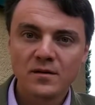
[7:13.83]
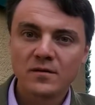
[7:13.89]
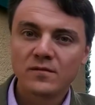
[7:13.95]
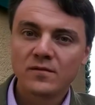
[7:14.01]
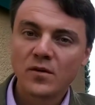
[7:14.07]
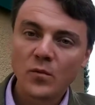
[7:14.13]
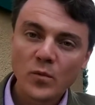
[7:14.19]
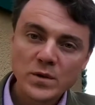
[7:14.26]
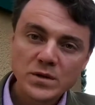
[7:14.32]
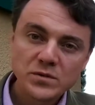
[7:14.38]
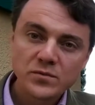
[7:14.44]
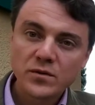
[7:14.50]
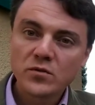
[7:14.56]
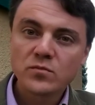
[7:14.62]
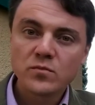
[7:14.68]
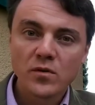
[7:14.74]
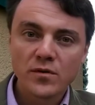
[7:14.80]
from which
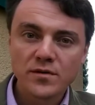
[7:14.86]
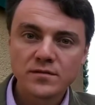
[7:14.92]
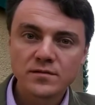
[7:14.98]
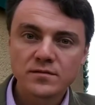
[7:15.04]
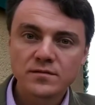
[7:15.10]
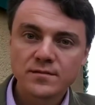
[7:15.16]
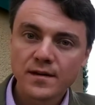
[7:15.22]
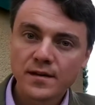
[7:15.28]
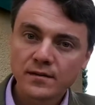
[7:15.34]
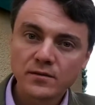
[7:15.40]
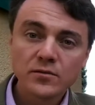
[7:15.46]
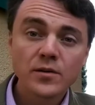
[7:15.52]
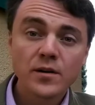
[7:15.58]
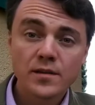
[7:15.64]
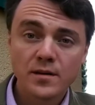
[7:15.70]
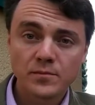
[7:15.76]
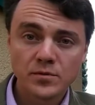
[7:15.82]
viewpoints they
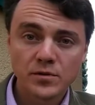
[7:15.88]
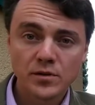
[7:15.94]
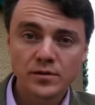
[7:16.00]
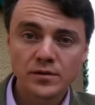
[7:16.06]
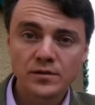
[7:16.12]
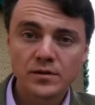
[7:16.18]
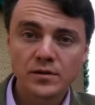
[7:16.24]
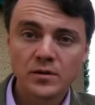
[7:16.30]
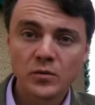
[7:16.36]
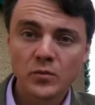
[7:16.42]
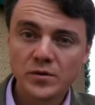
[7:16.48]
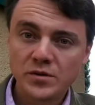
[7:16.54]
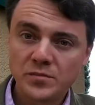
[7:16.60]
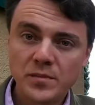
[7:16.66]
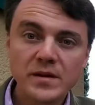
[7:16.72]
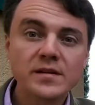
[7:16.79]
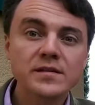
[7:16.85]
look at the product,
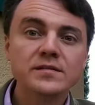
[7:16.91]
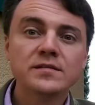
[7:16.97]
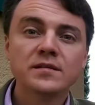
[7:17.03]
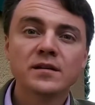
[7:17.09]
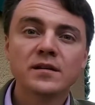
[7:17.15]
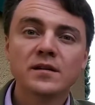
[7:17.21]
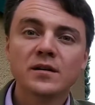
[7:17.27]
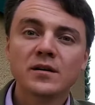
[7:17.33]
which means